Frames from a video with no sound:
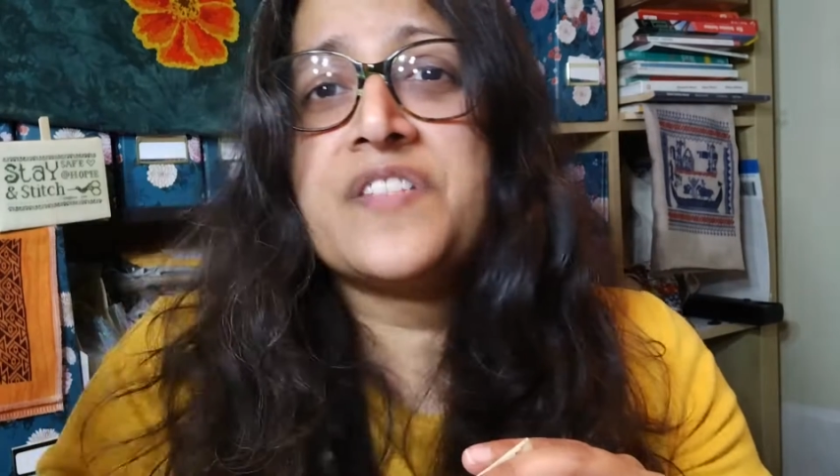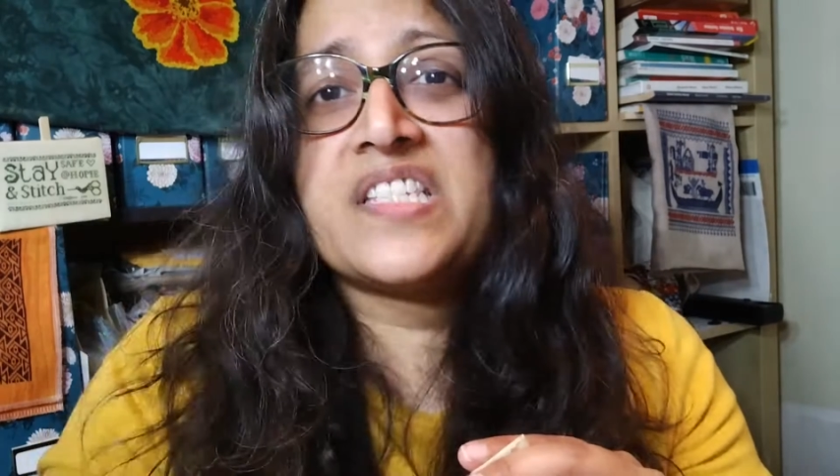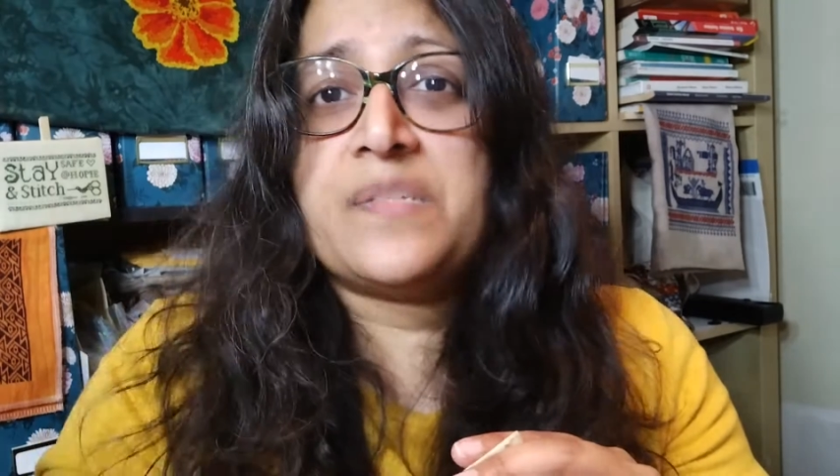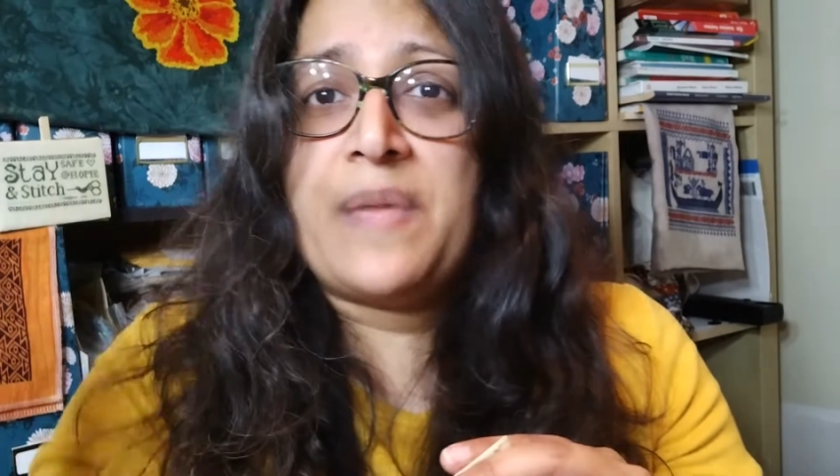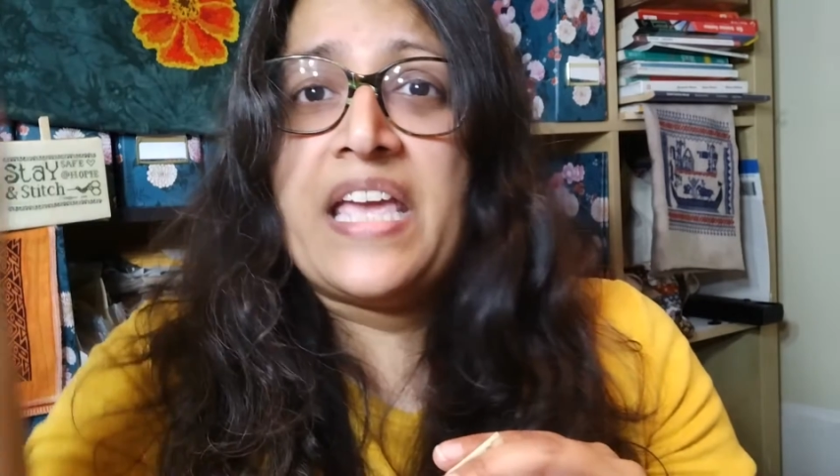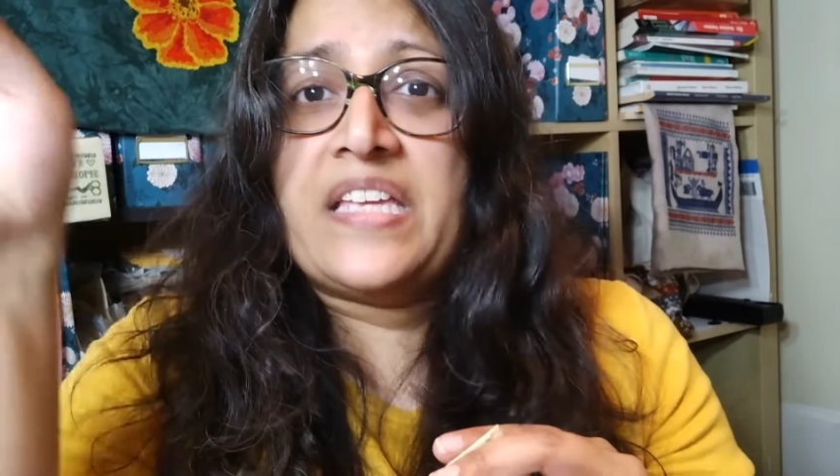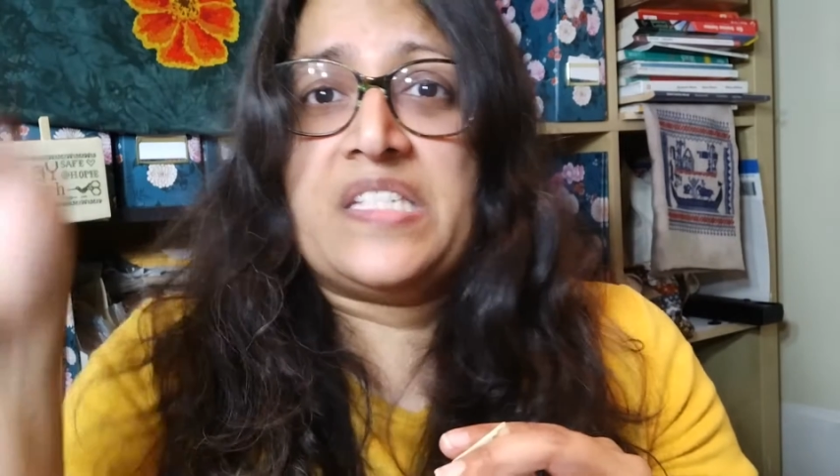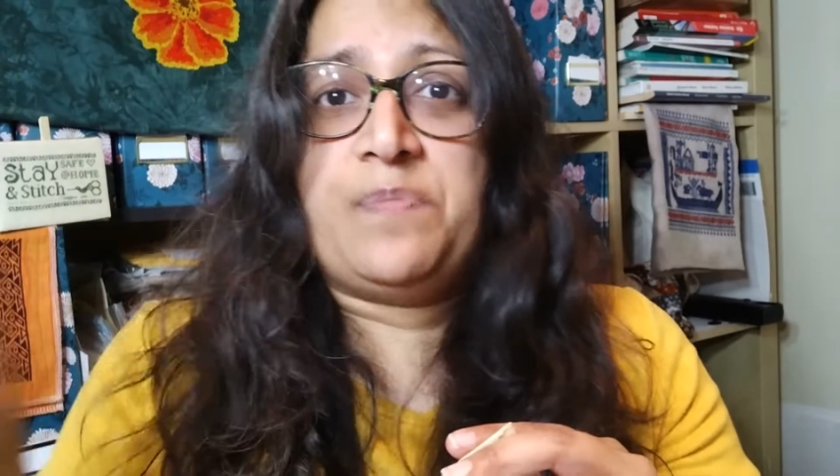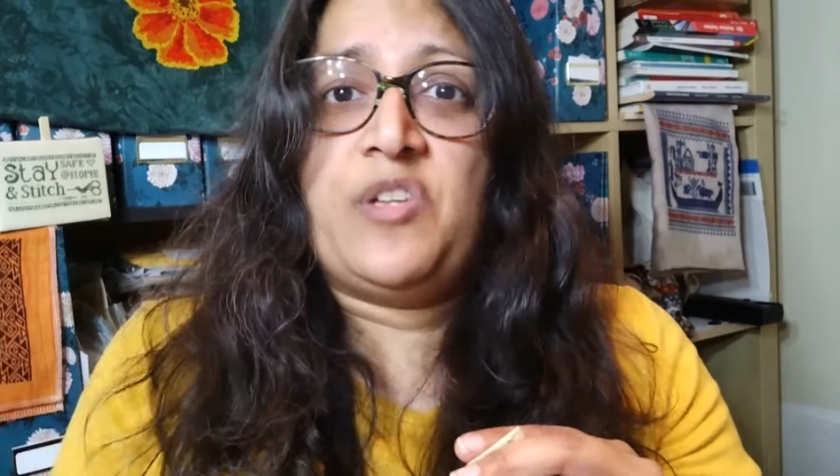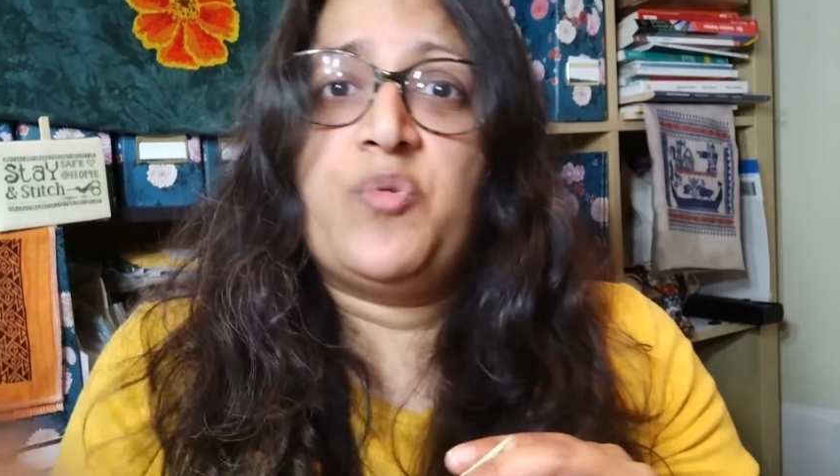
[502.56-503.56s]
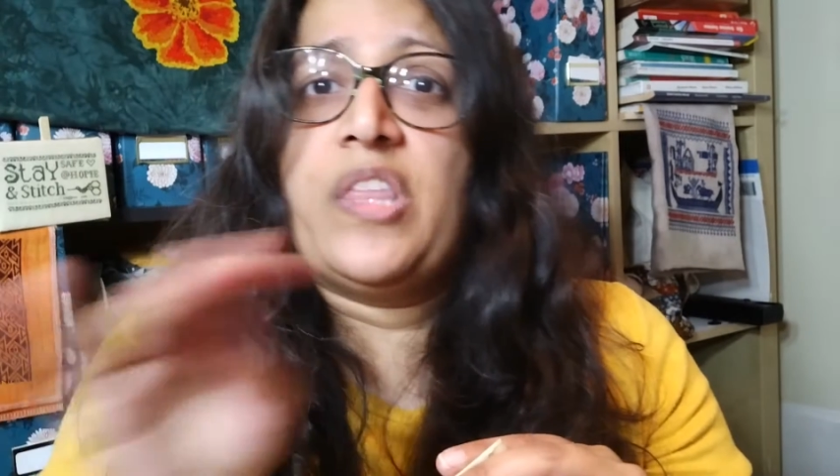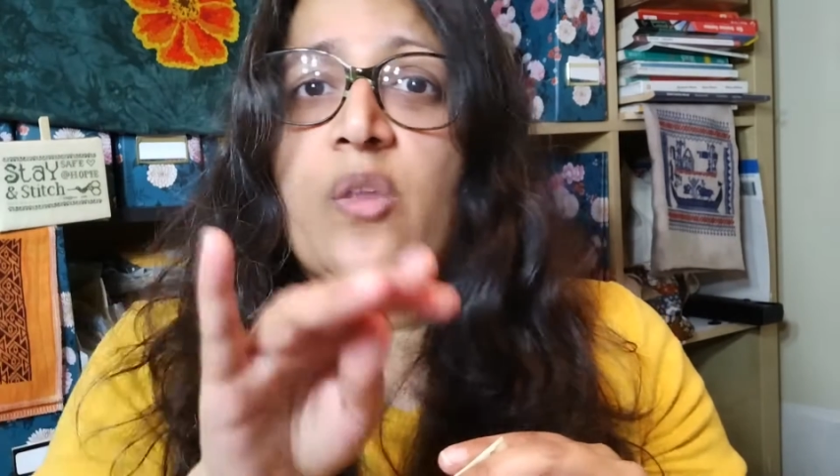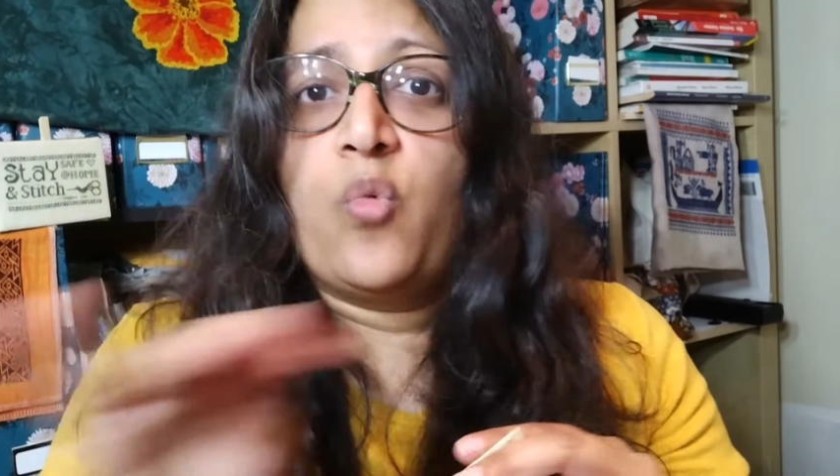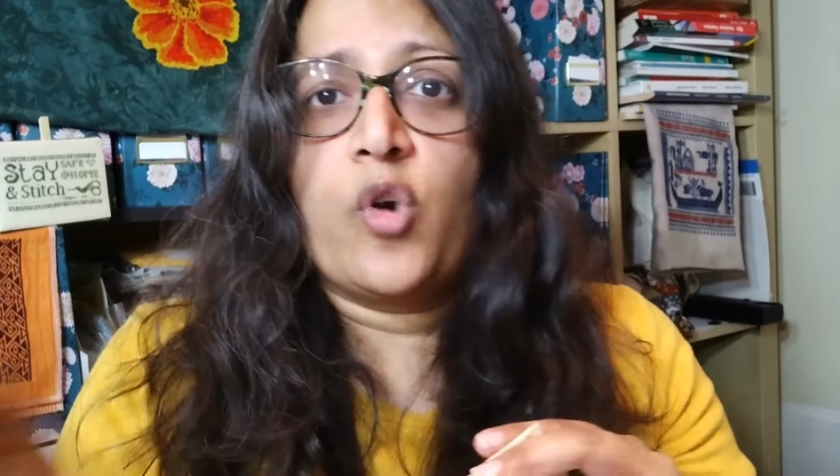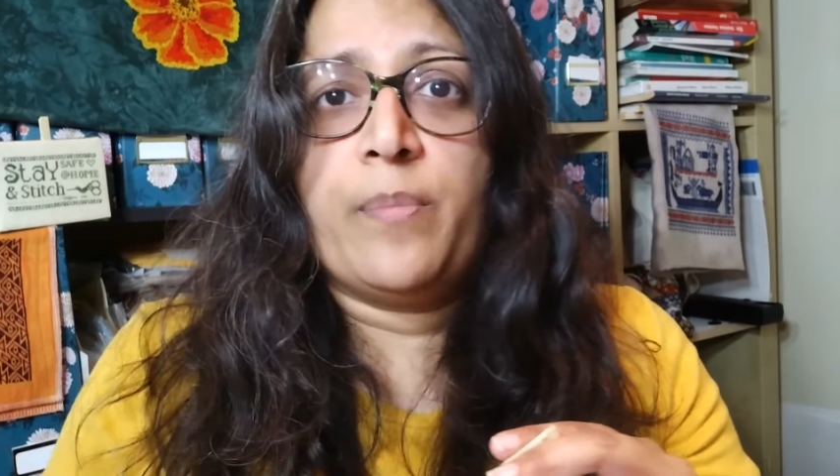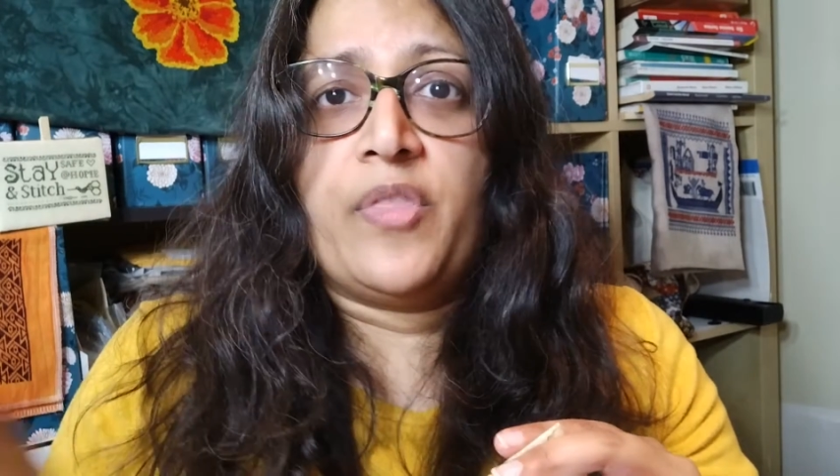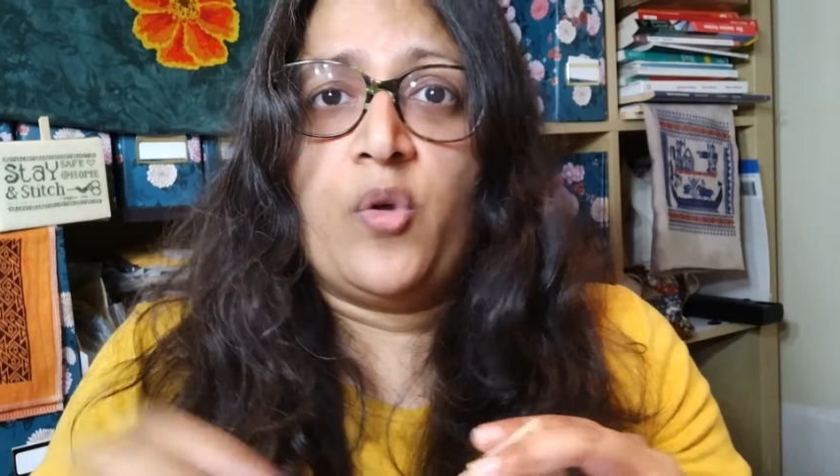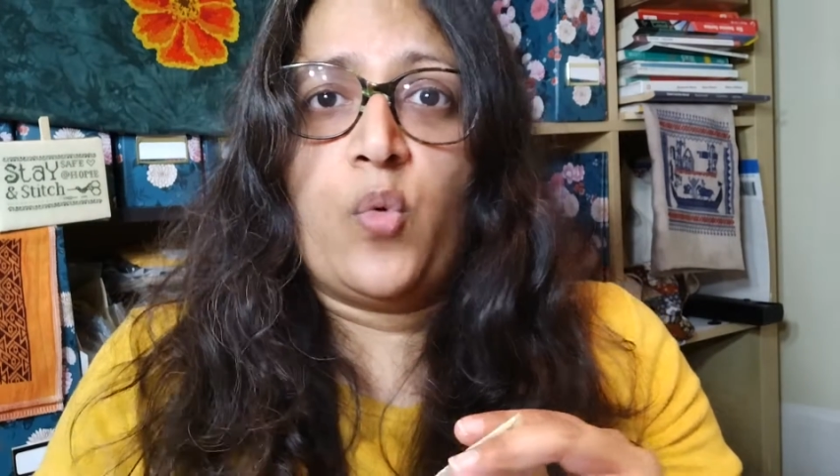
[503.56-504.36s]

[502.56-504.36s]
space between the warp and the